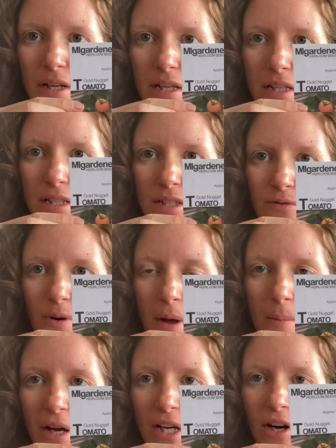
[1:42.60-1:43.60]
is from
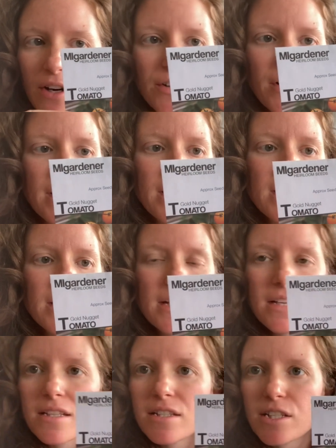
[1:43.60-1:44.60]
M.I. Gardner, and it
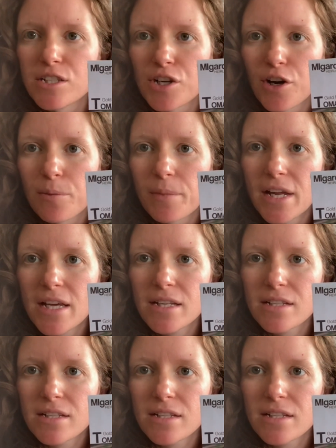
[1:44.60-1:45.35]
is determinate,